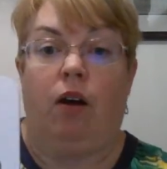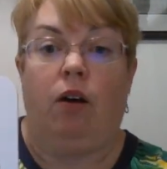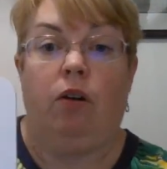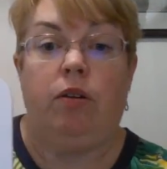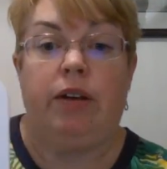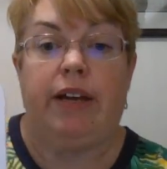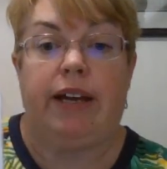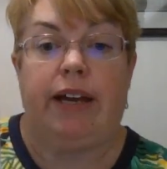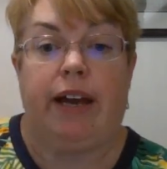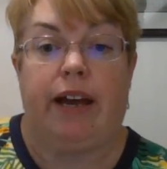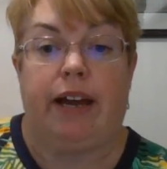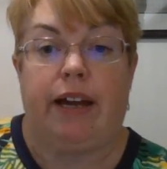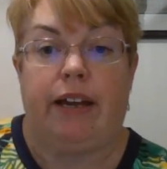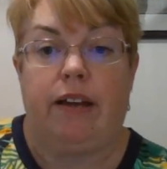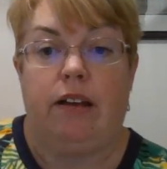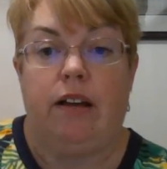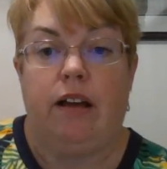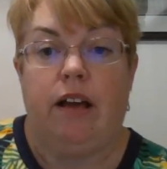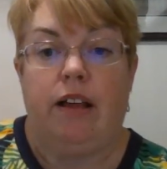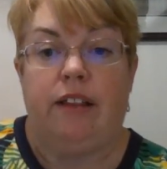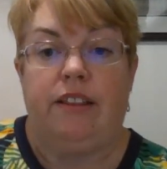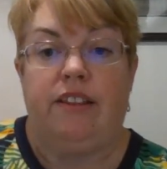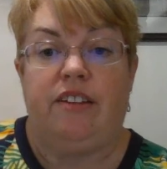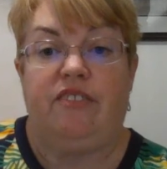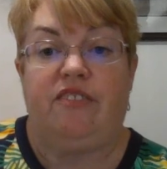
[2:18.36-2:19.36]
Okay,
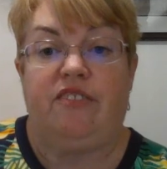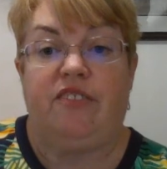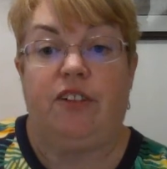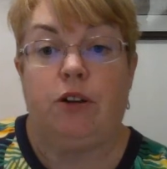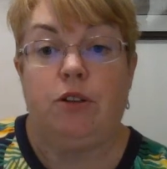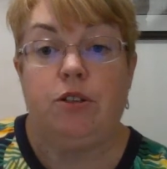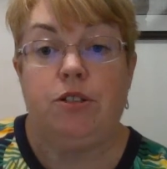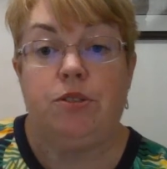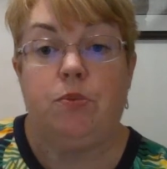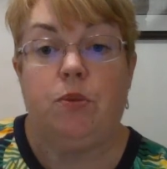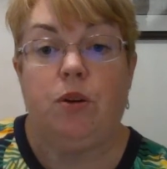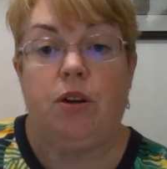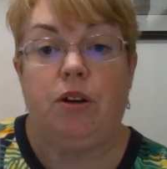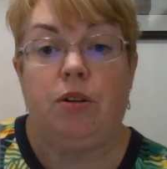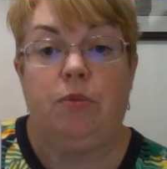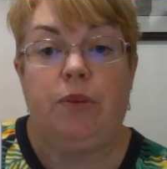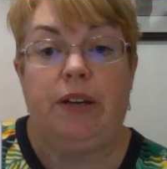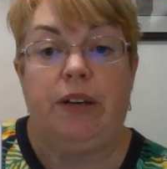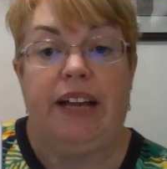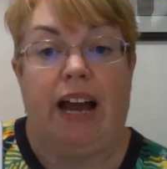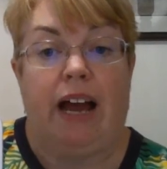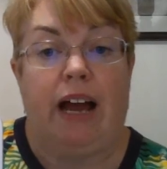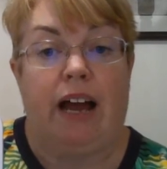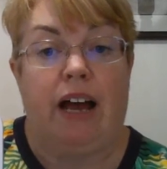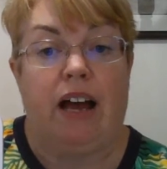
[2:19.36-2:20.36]
the first word
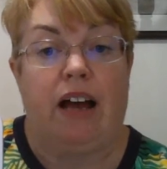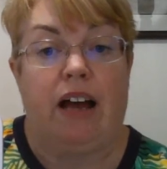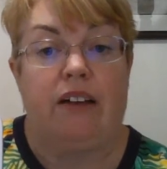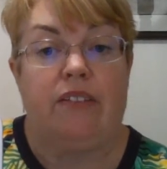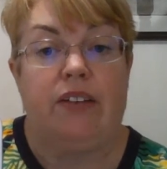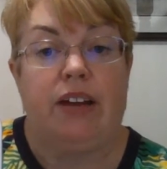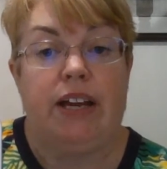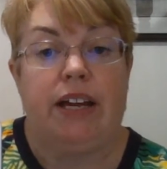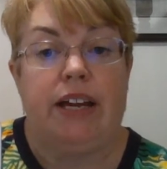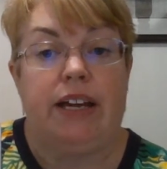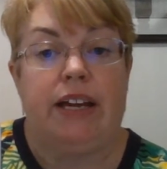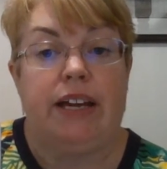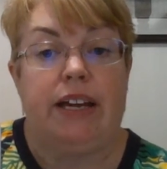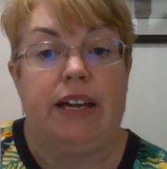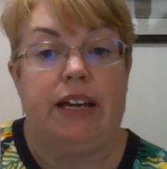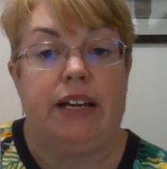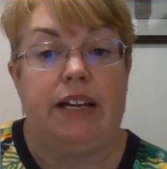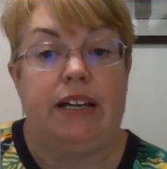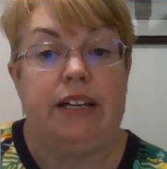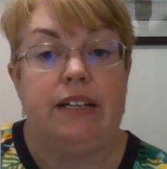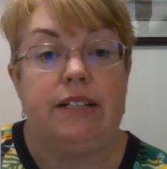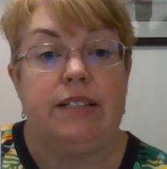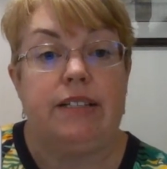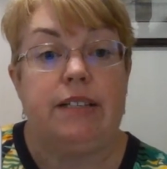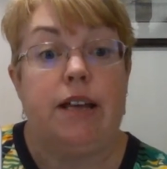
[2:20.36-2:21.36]
we have
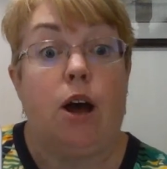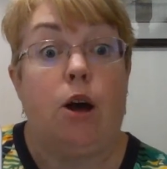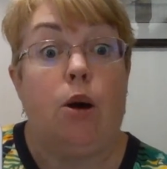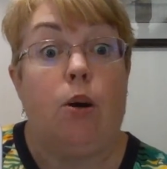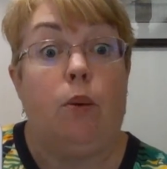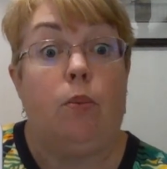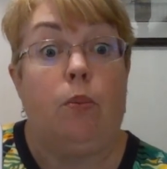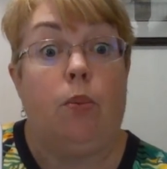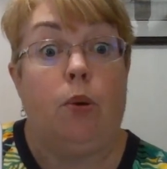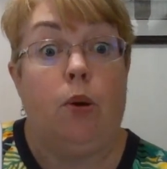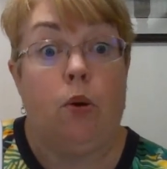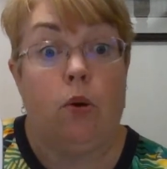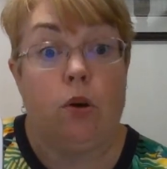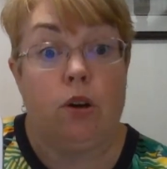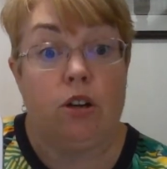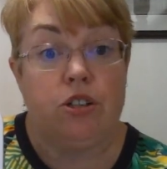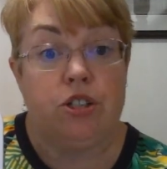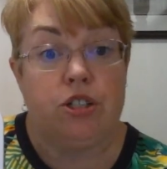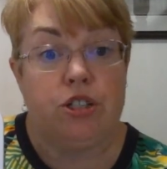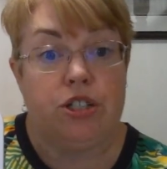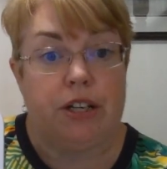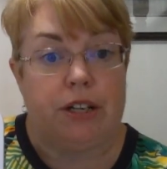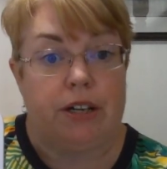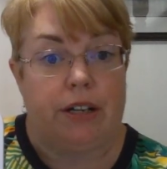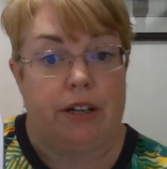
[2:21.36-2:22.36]
is
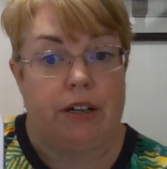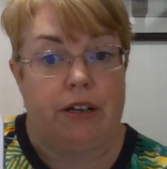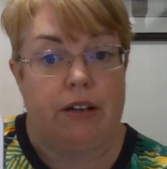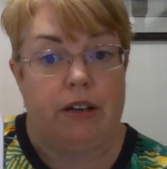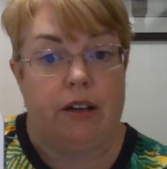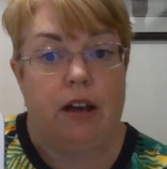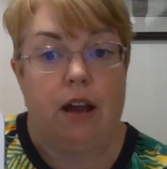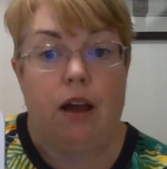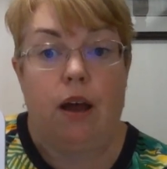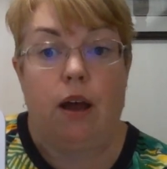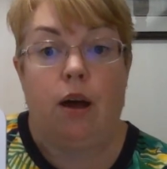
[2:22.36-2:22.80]
portion.